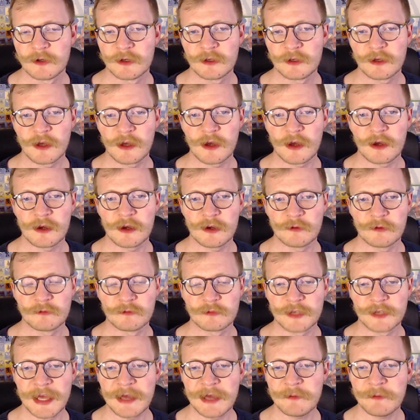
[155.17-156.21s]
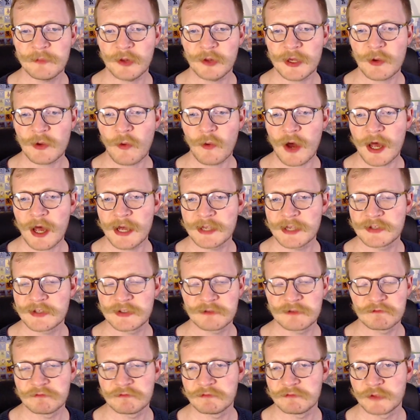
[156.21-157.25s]
Gameplay-wise,
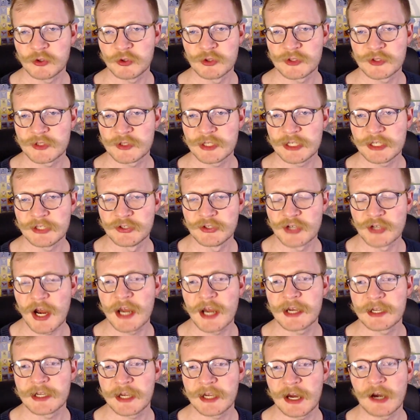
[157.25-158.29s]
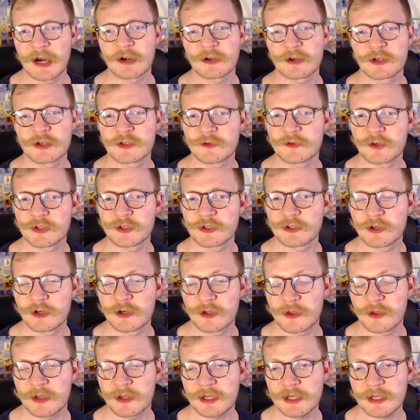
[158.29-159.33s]
you just need giant characters for certain
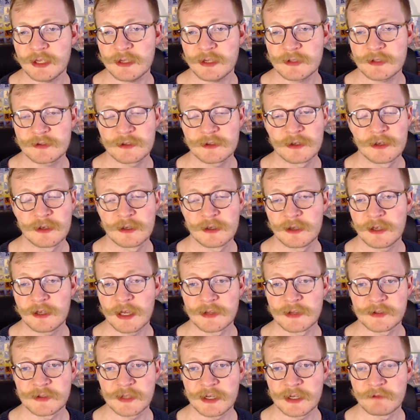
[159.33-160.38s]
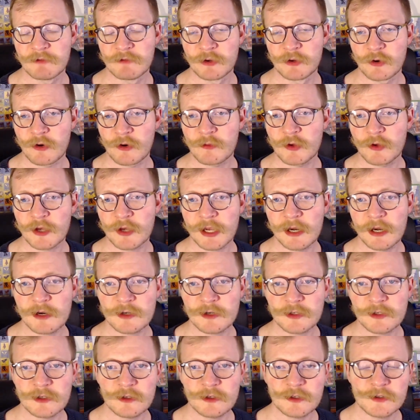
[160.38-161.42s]
things instead of the normal
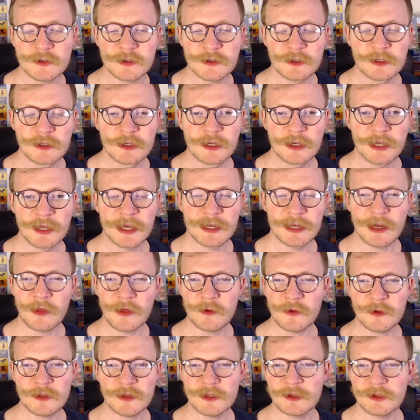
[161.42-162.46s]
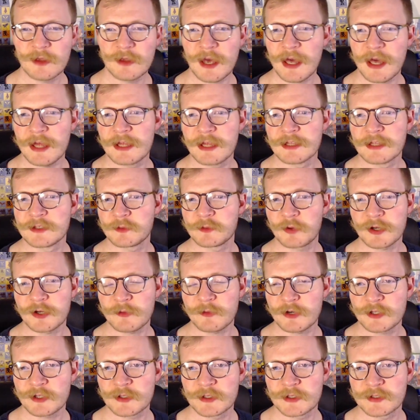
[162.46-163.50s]
characters. And other than that, it's pretty
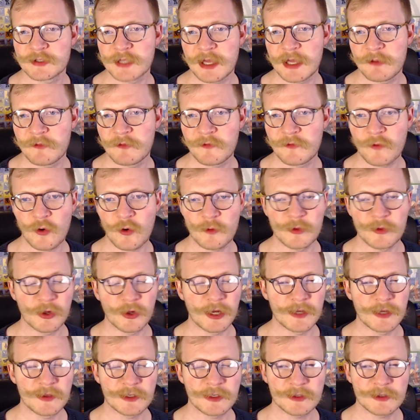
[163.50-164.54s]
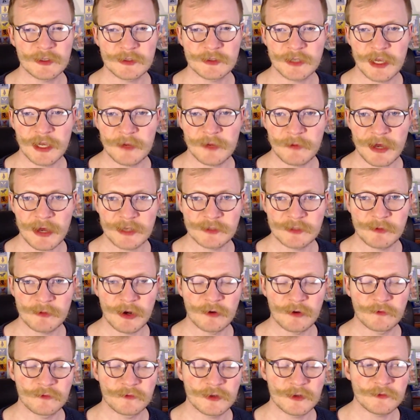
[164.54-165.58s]
much the same formula. I think this game has
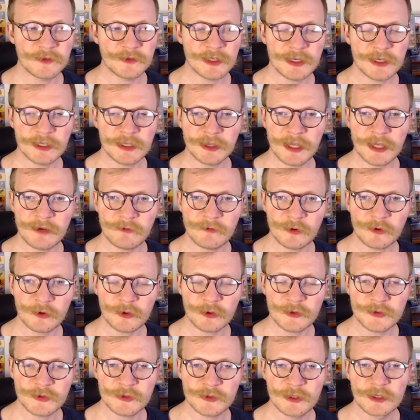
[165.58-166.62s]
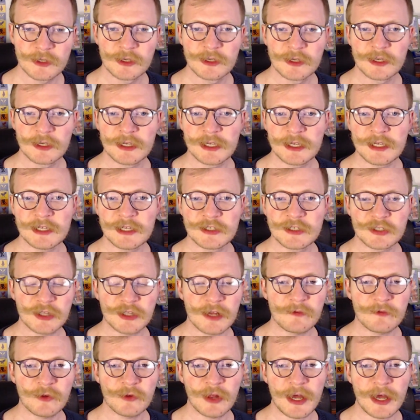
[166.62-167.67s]
about 15 levels. Each
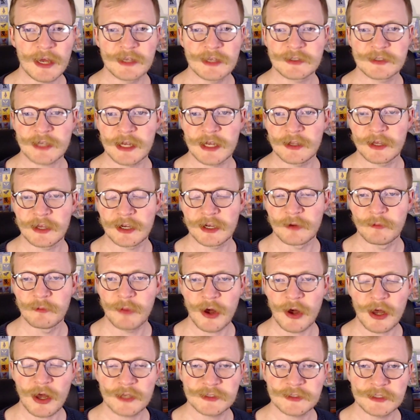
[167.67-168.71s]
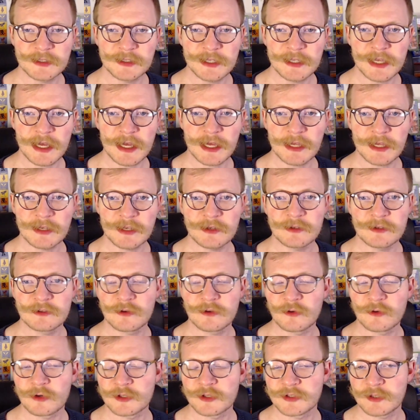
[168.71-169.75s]
level has kind of like a boss at the end
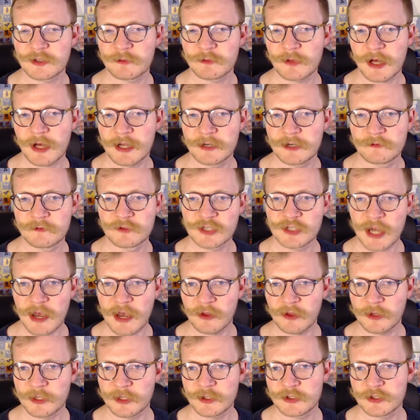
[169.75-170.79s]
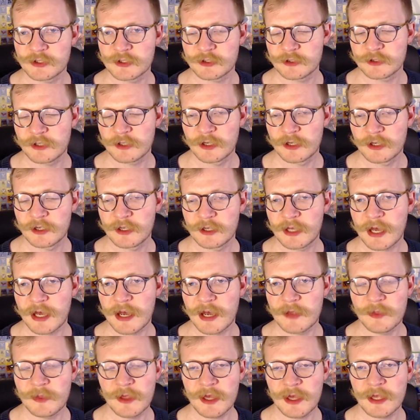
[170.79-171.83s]
or some kind of challenge.
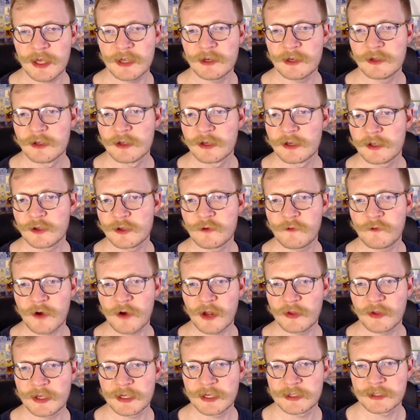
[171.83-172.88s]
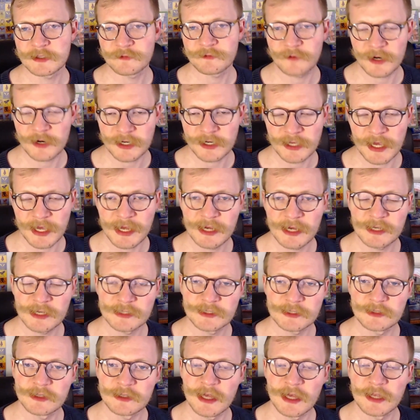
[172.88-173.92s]
And then you finally get to fight Chaos
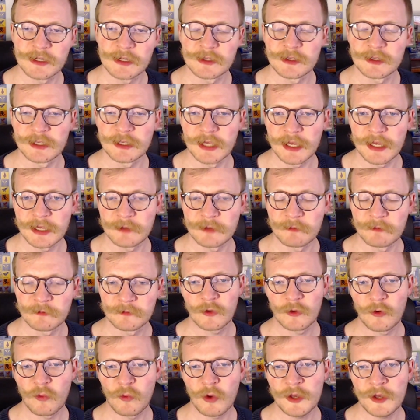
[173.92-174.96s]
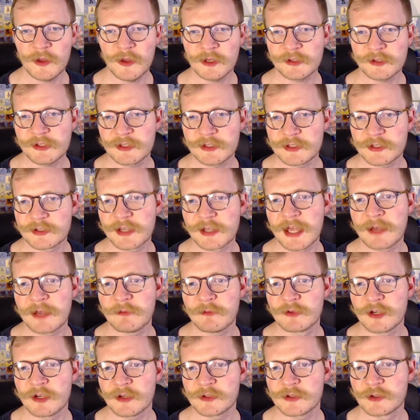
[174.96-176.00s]
at the end of the game. One thing that this game
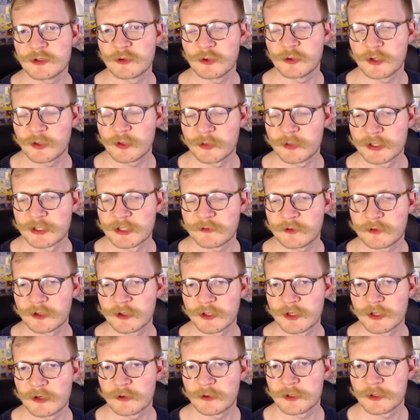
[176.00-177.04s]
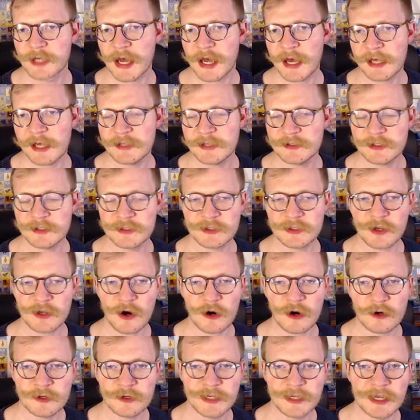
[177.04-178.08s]
does do a little bit differently, though, it has this
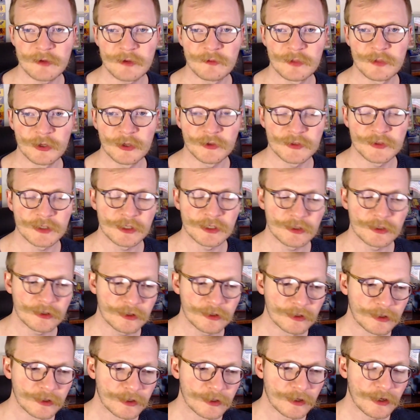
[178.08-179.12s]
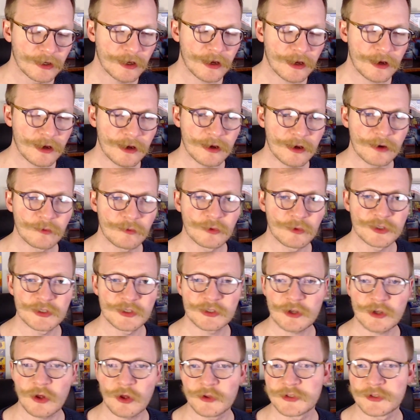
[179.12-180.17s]
card game built in, which is
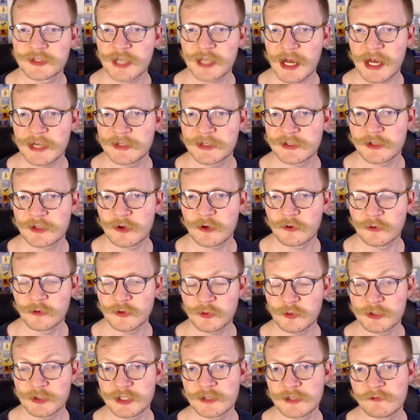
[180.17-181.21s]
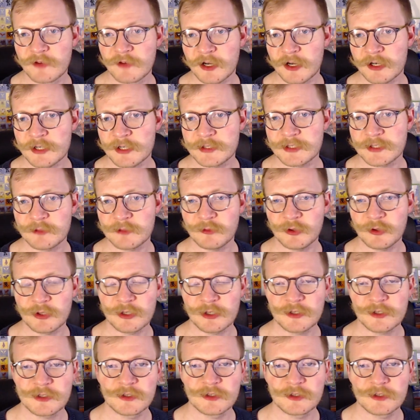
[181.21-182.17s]
called Sky Stones, which is very similar to the